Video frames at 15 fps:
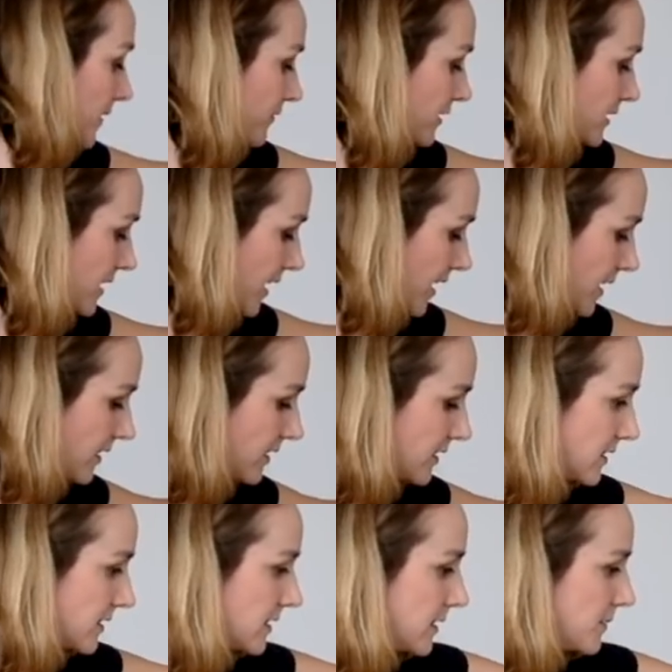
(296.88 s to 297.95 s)
every day,
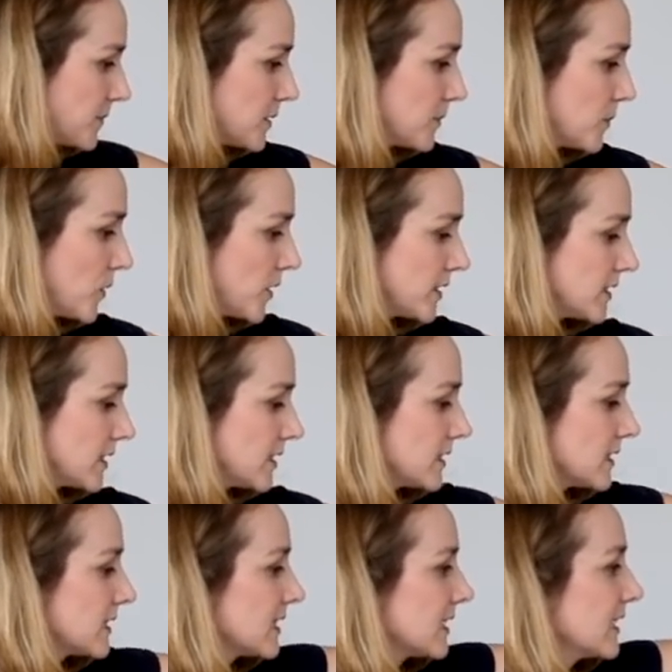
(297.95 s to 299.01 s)
that seems important.
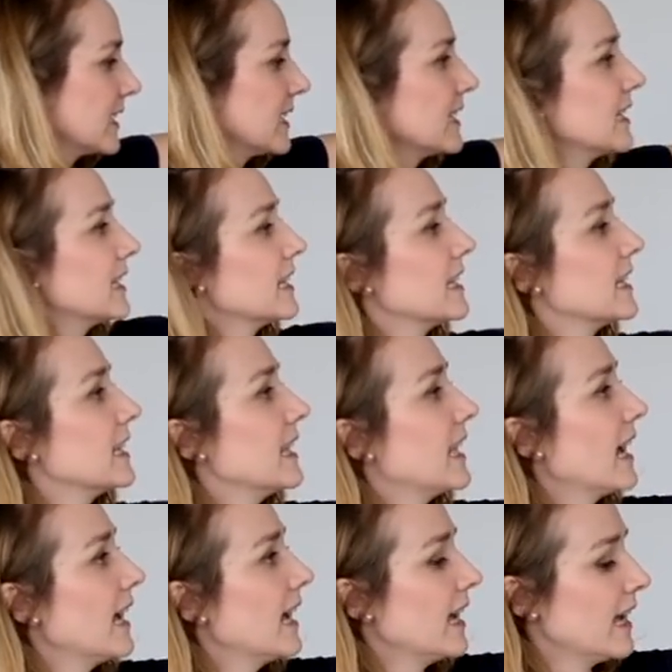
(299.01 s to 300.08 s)

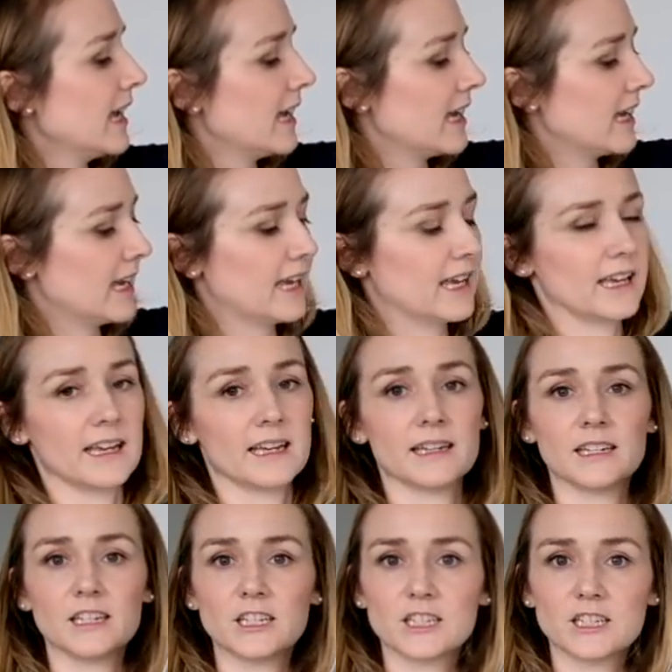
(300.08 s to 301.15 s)
Yay!
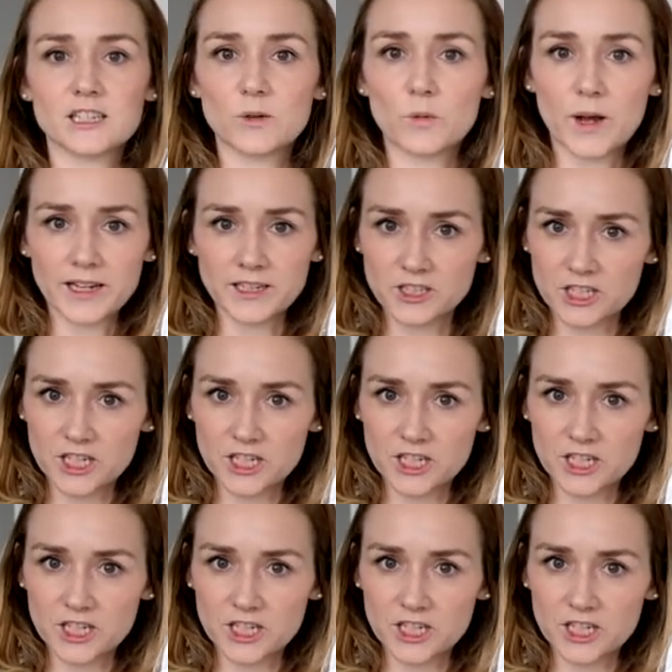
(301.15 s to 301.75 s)
White